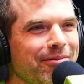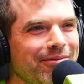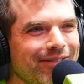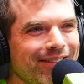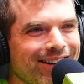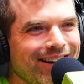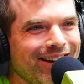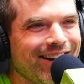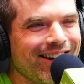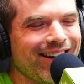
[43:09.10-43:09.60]

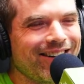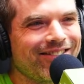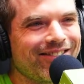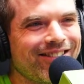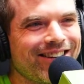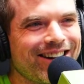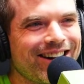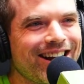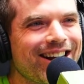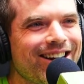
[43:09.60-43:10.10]
I'd
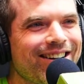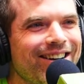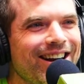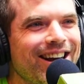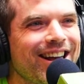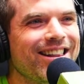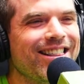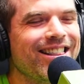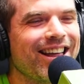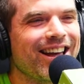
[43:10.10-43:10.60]
run out
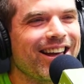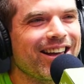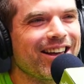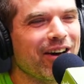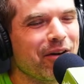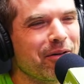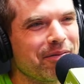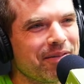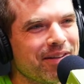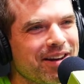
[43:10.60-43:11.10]
and like
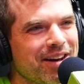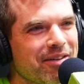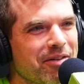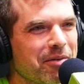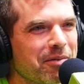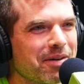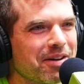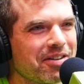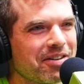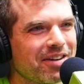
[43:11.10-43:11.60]
hope he never
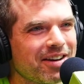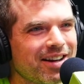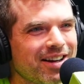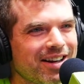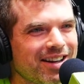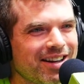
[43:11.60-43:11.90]
mentioned it.